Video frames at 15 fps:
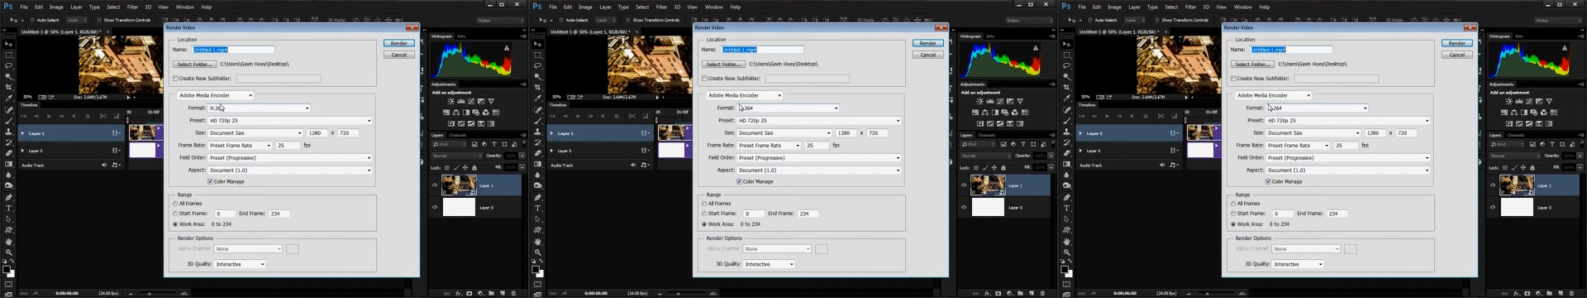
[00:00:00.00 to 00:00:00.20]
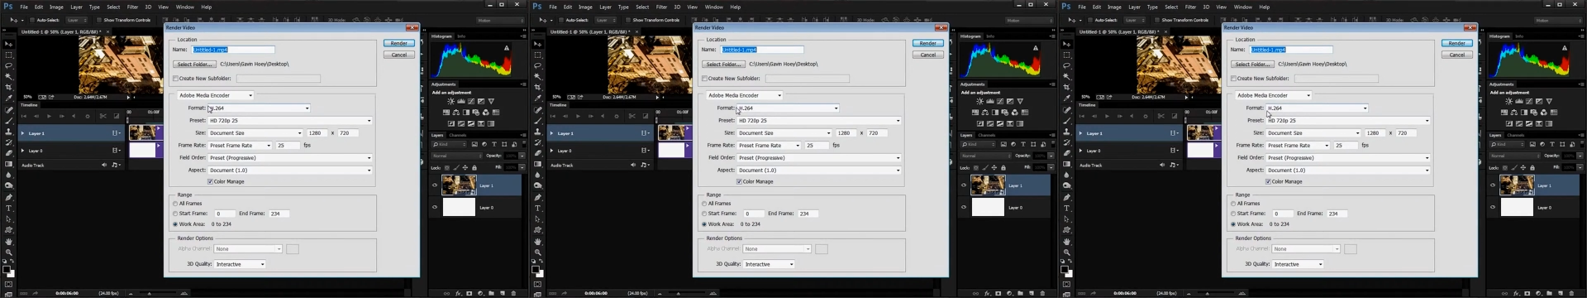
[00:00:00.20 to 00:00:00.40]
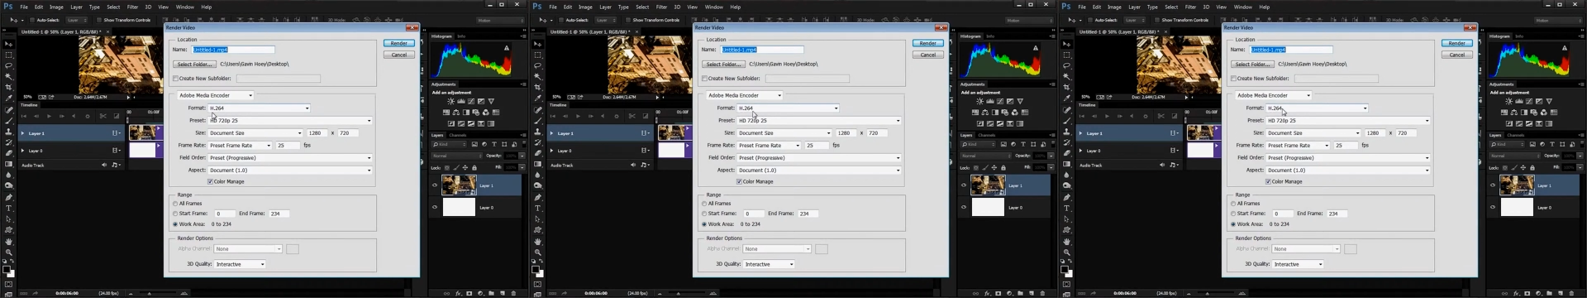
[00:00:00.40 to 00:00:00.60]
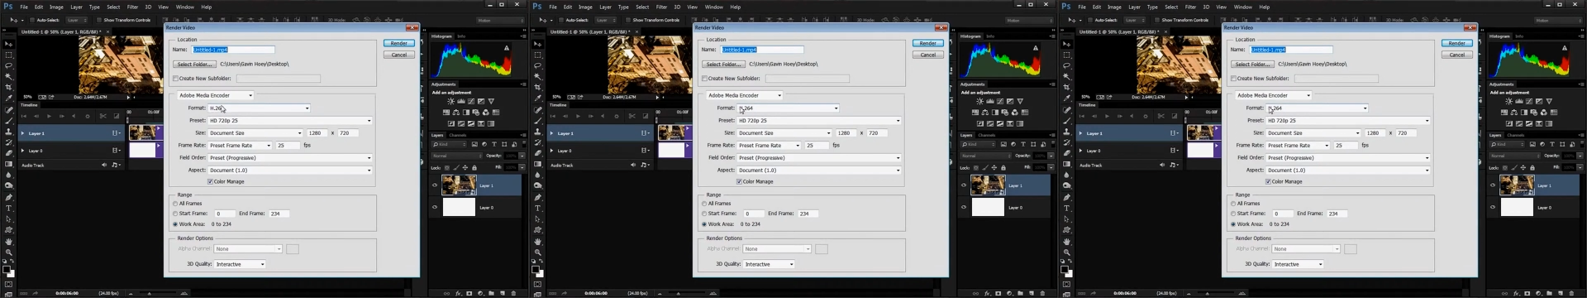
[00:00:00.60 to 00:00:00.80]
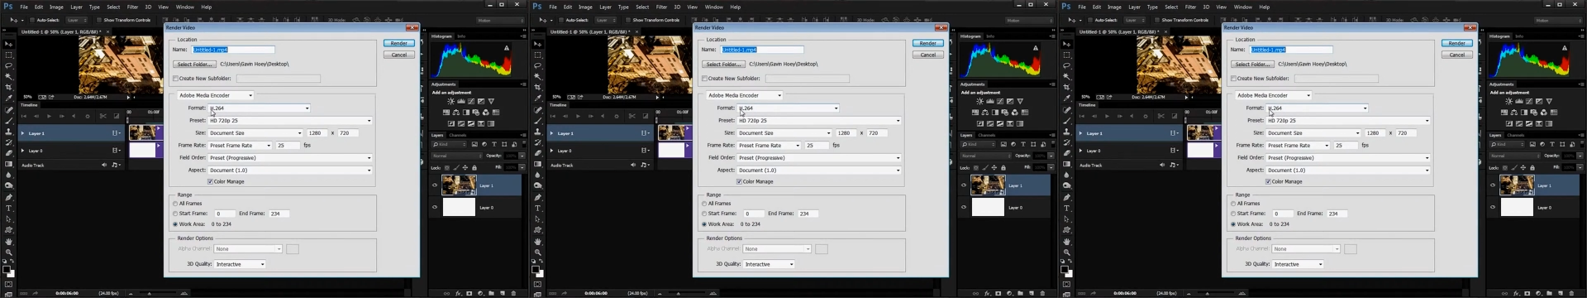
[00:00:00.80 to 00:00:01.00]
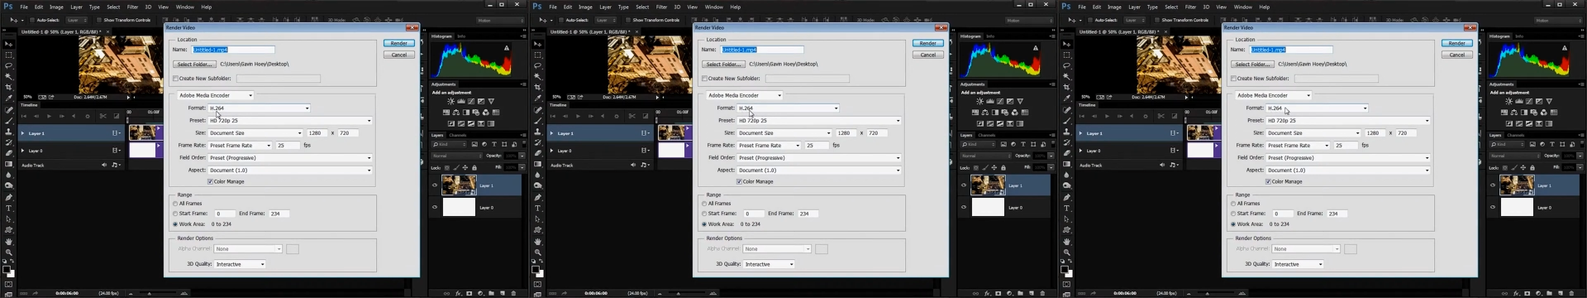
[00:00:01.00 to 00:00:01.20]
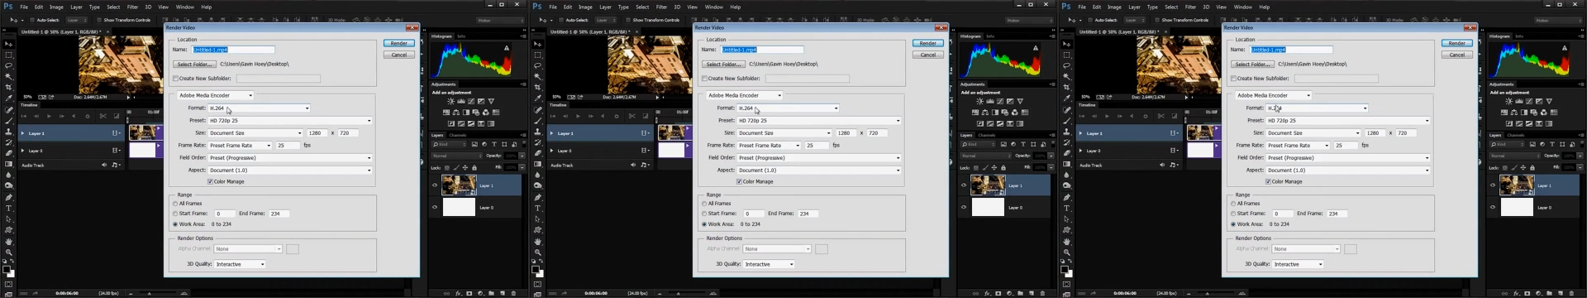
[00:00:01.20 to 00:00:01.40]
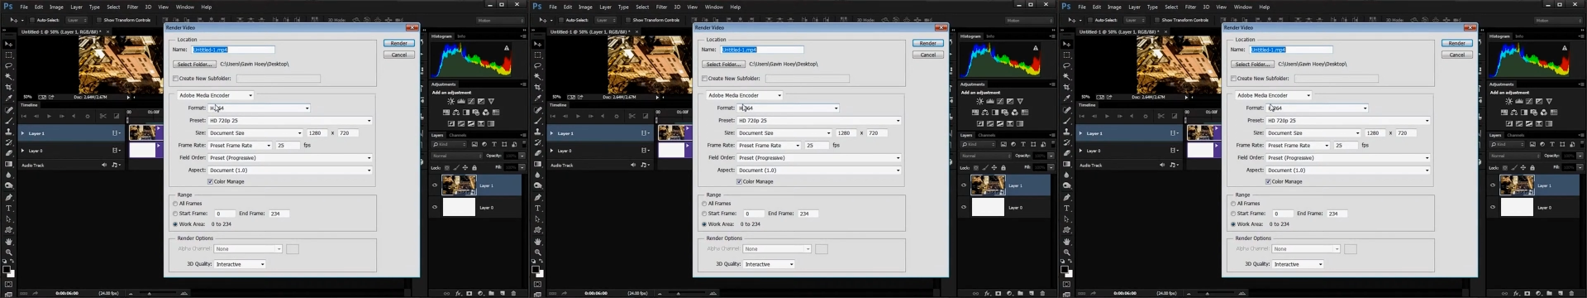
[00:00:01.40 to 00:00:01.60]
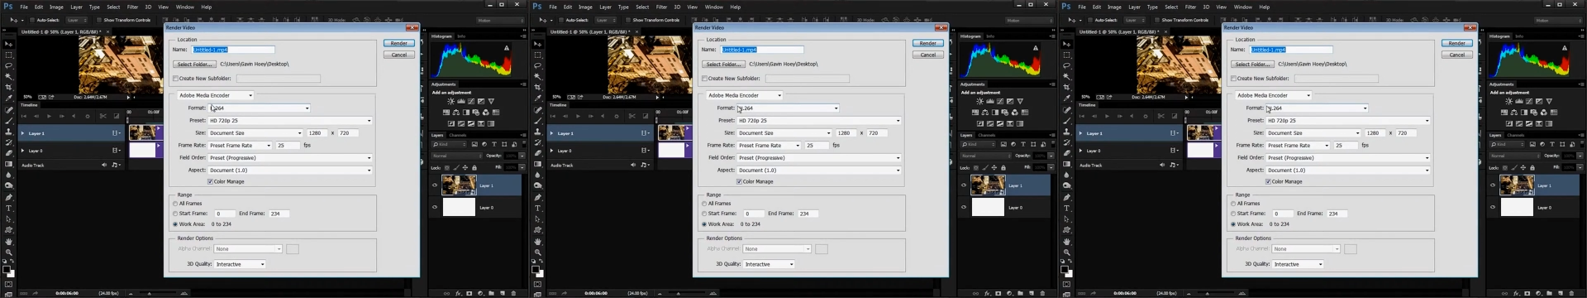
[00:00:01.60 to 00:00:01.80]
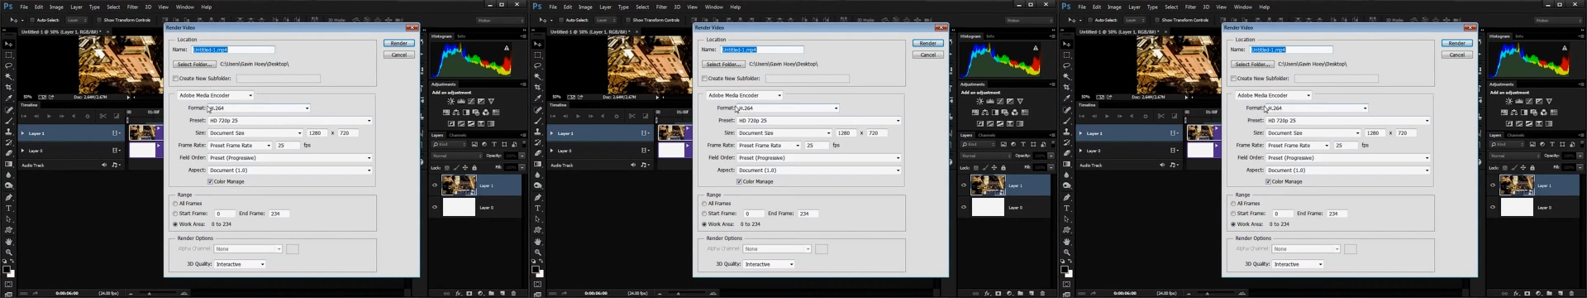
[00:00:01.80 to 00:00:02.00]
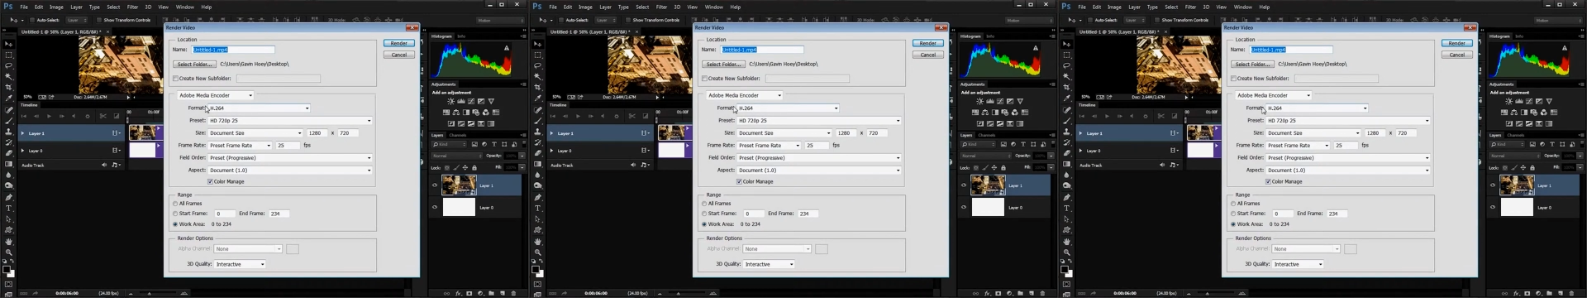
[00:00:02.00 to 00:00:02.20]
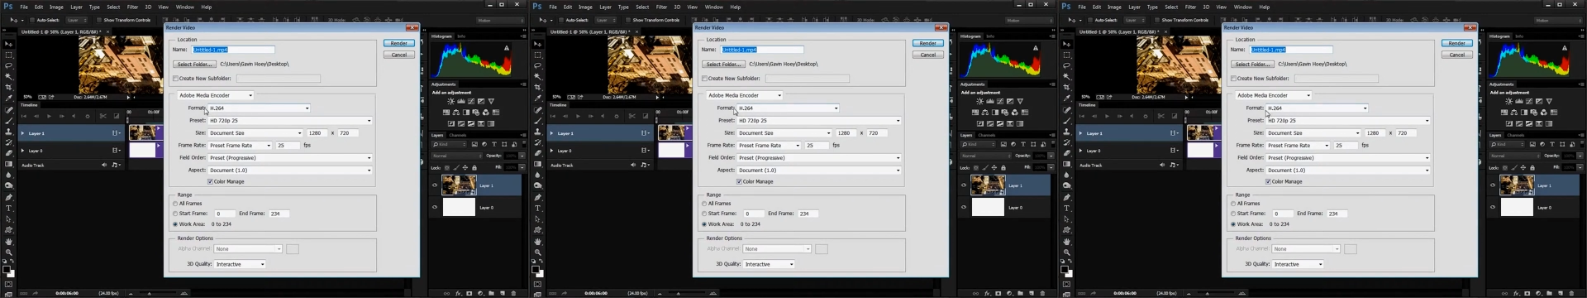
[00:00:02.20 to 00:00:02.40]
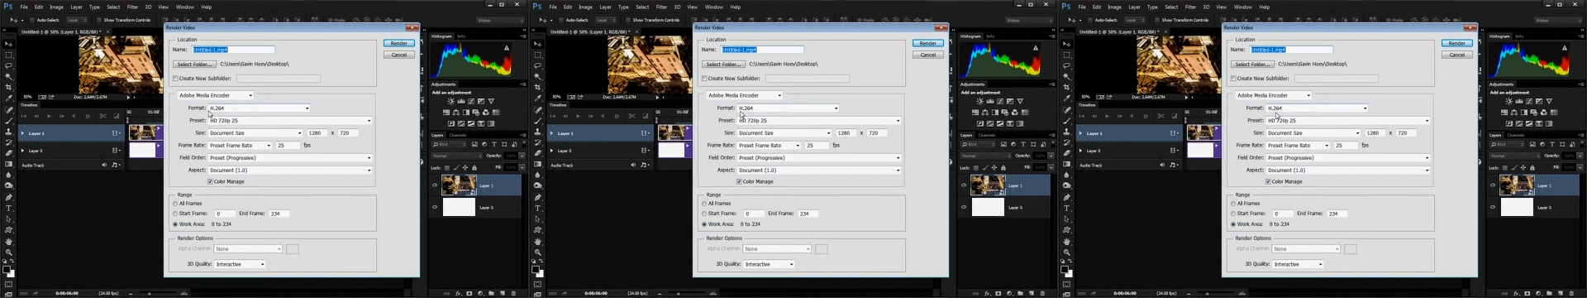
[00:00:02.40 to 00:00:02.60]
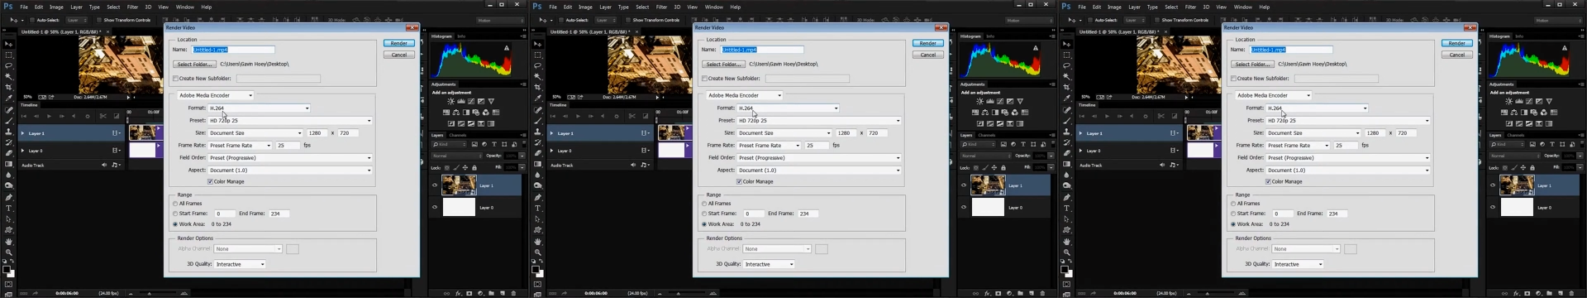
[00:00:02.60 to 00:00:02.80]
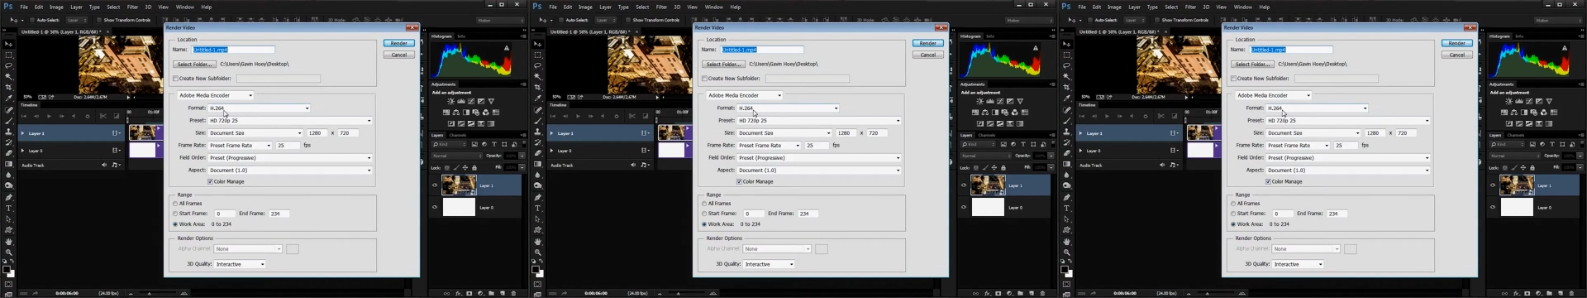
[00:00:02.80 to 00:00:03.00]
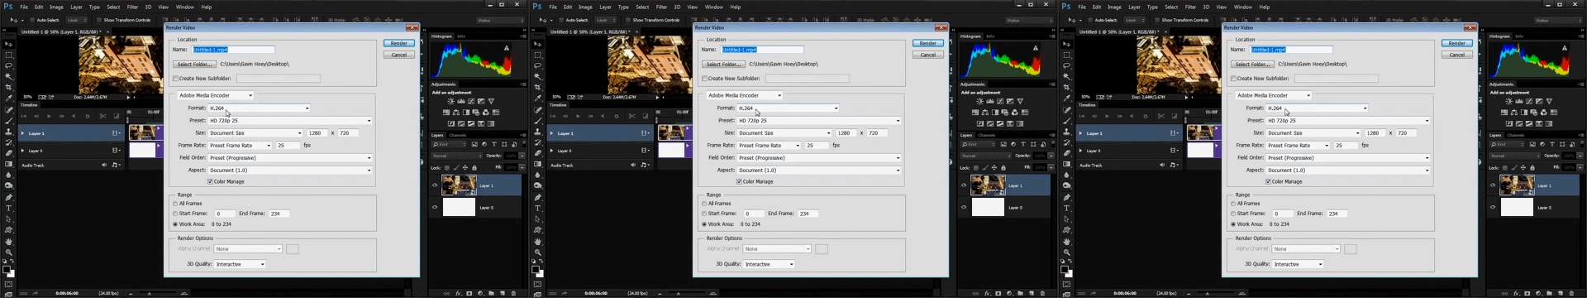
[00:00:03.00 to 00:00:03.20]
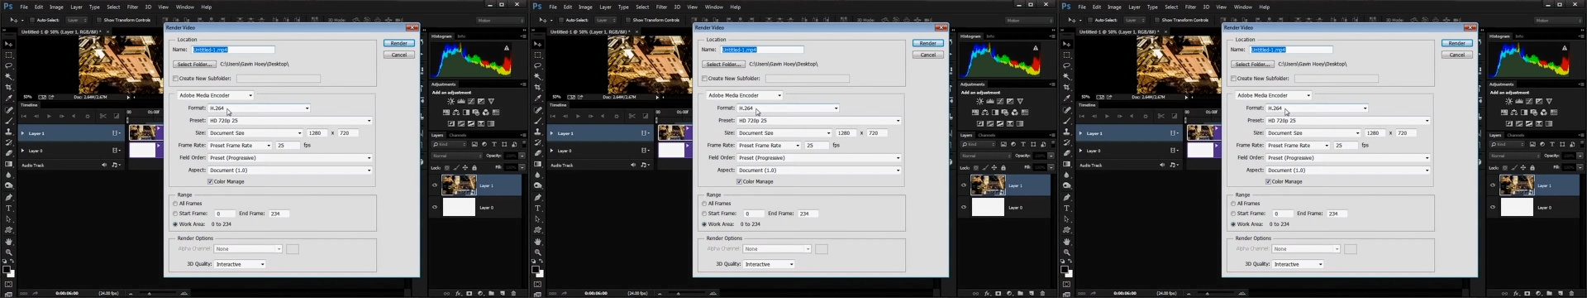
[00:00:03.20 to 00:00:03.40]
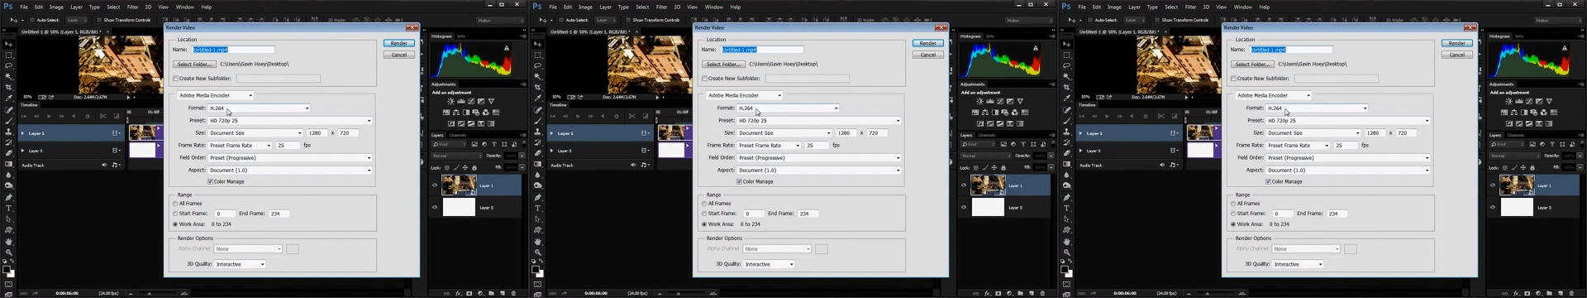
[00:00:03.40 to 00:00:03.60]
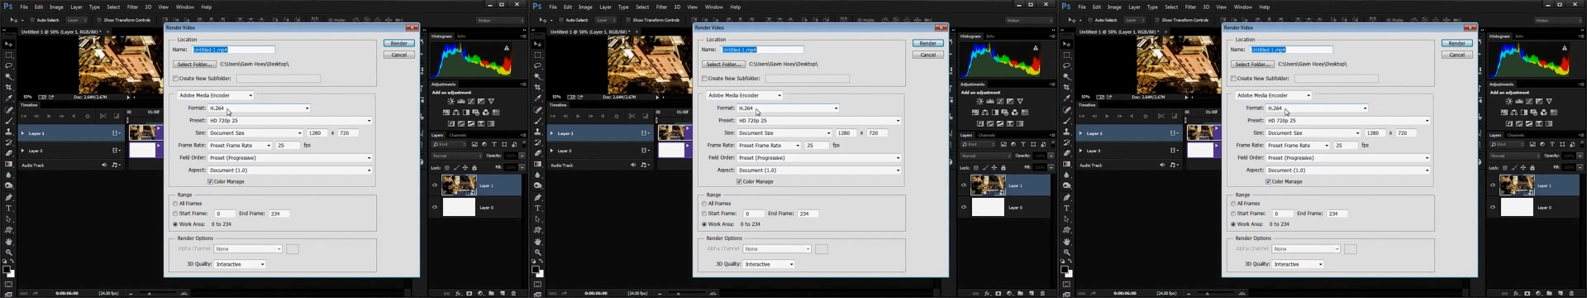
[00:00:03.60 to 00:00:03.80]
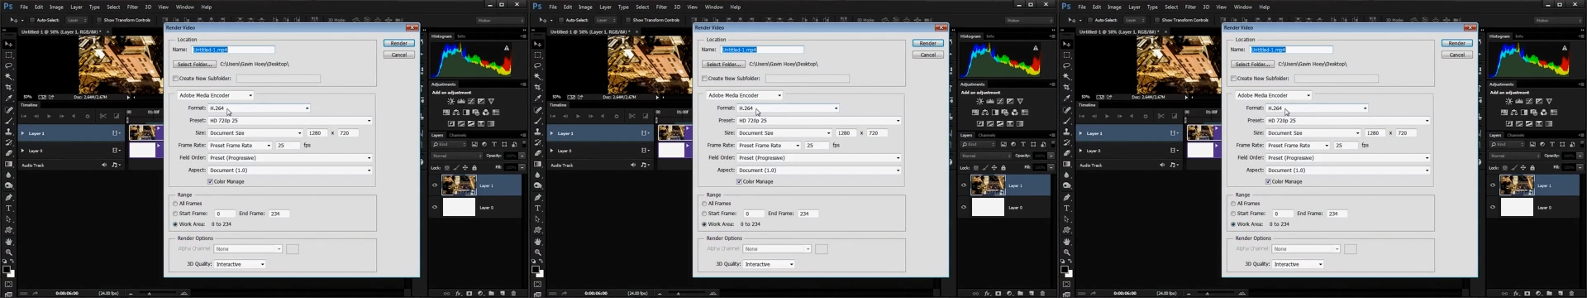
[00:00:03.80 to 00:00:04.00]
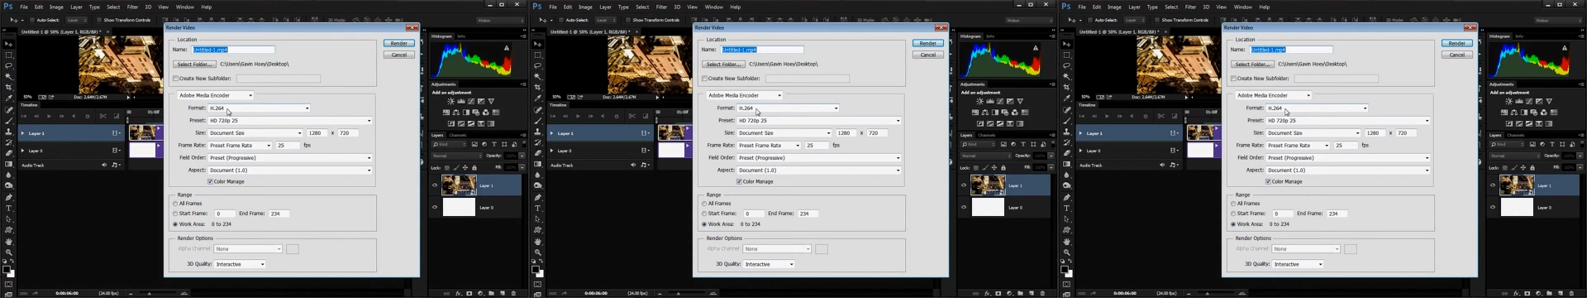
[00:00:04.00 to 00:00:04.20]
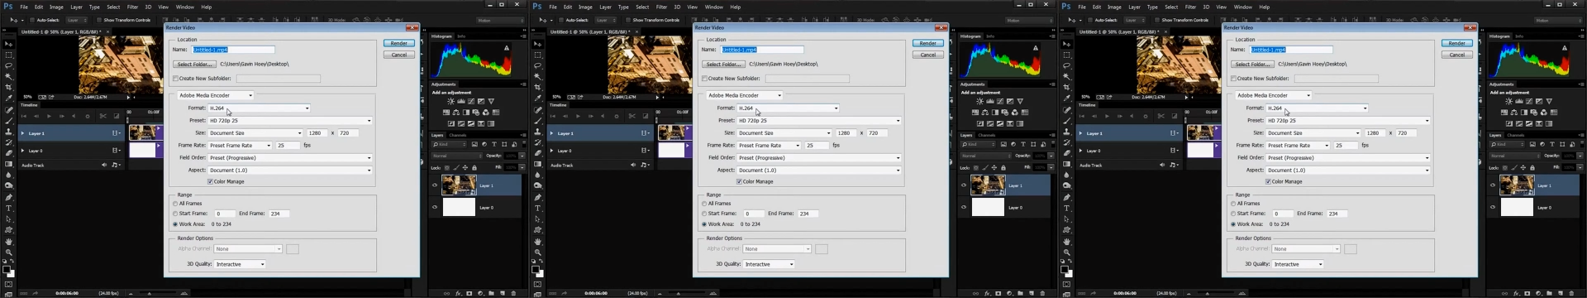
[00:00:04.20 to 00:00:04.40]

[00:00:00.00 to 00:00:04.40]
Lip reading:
No face is visible, so there are no lips to read.